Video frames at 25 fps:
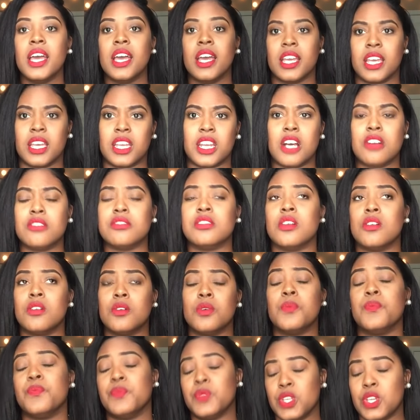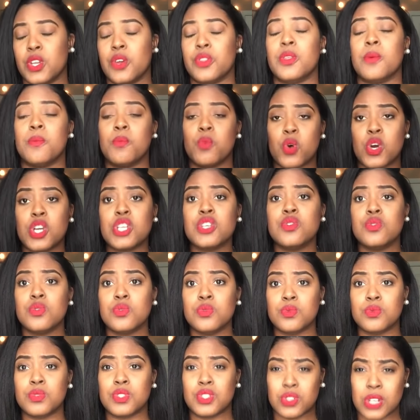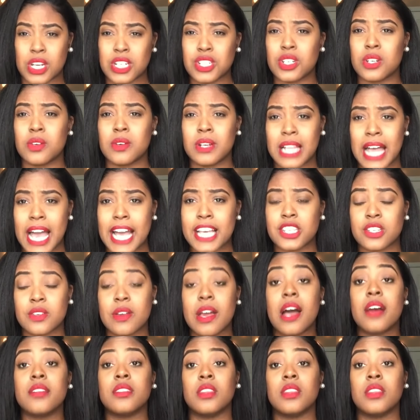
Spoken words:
You know, so, you know, the more you stretch your relaxer out,